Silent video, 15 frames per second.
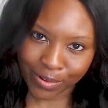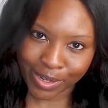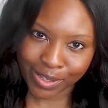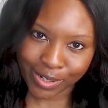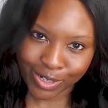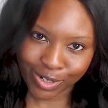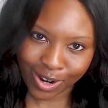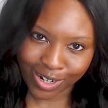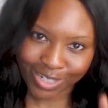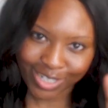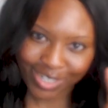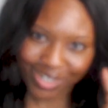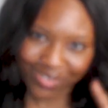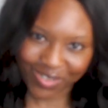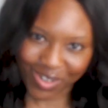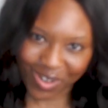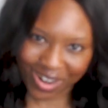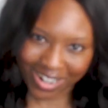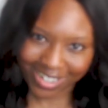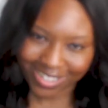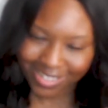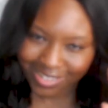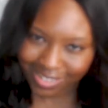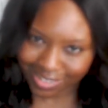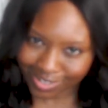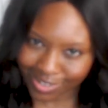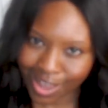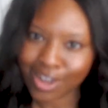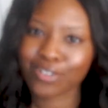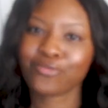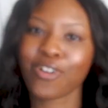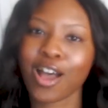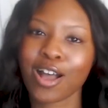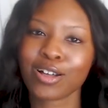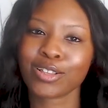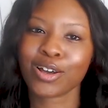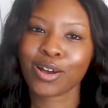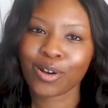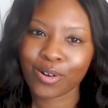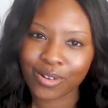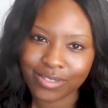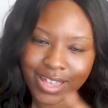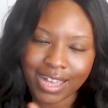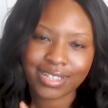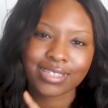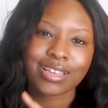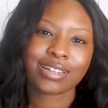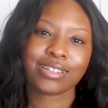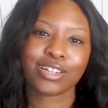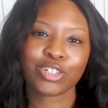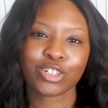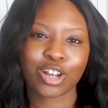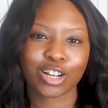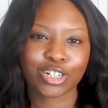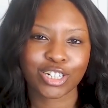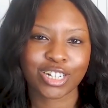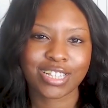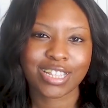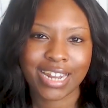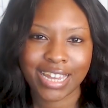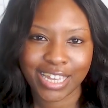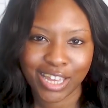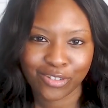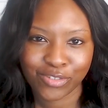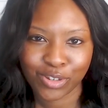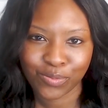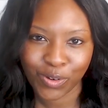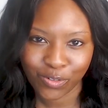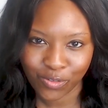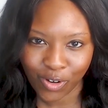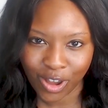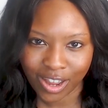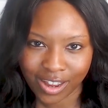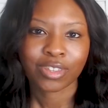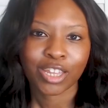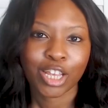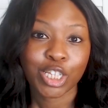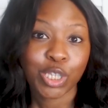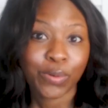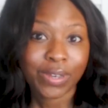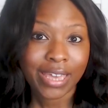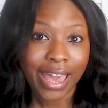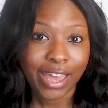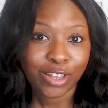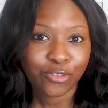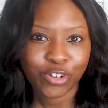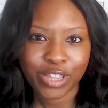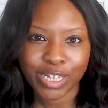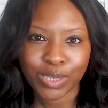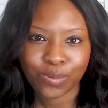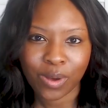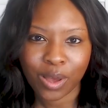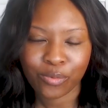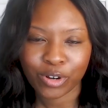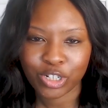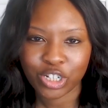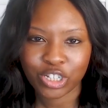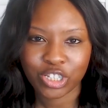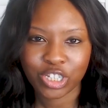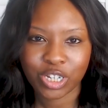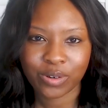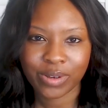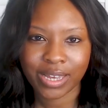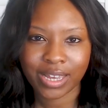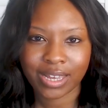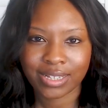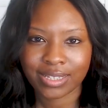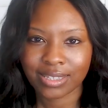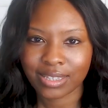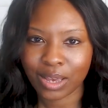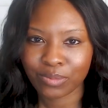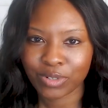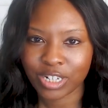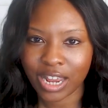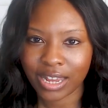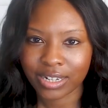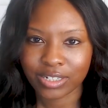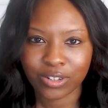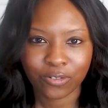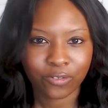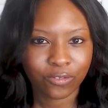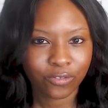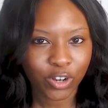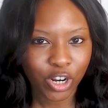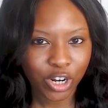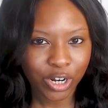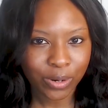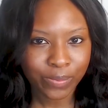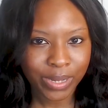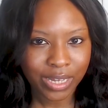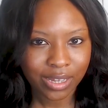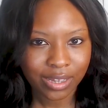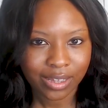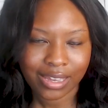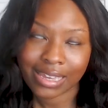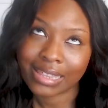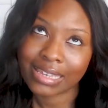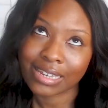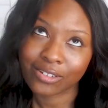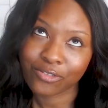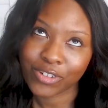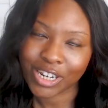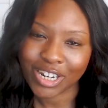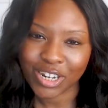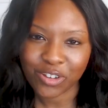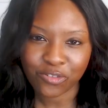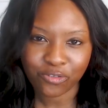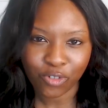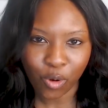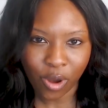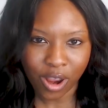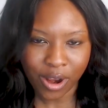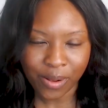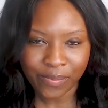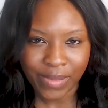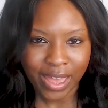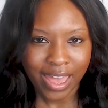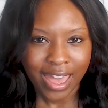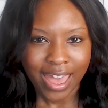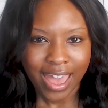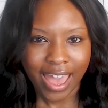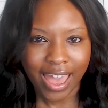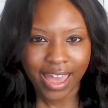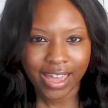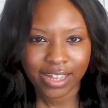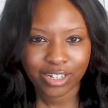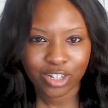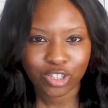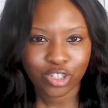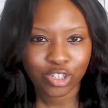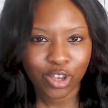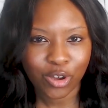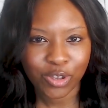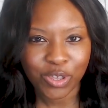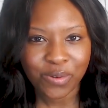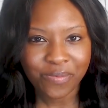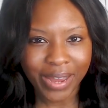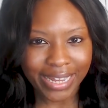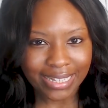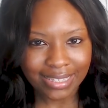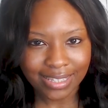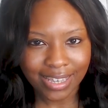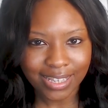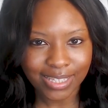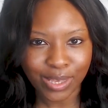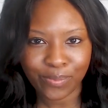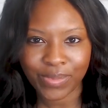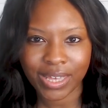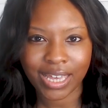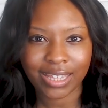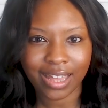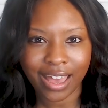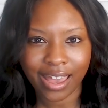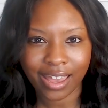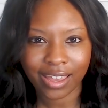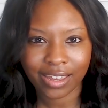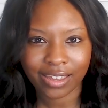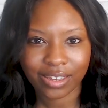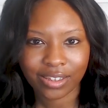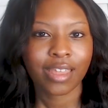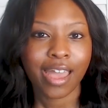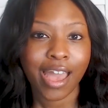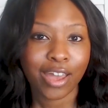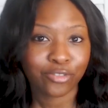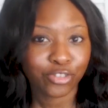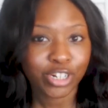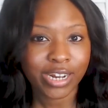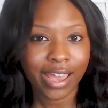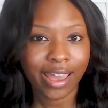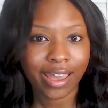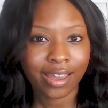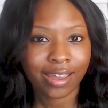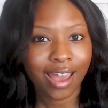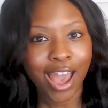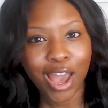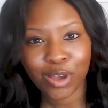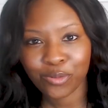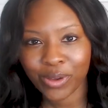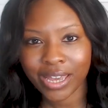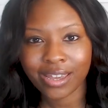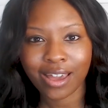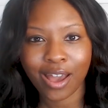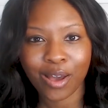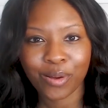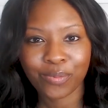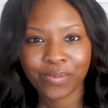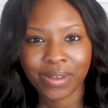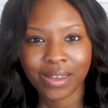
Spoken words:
the structure, of course. You got to follow that sentence structure that I gave you before. So again, for this one, we're just doing subject, verb in the infinitive form. And so you might say something like, every day I wake up